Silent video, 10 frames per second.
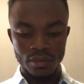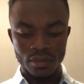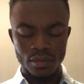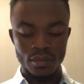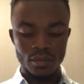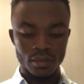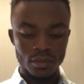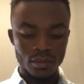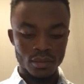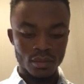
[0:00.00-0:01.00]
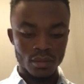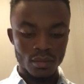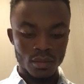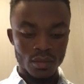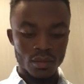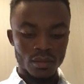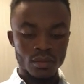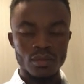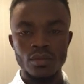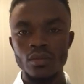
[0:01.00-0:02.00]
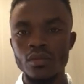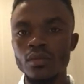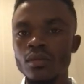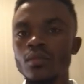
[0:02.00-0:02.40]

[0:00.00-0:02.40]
[no speech]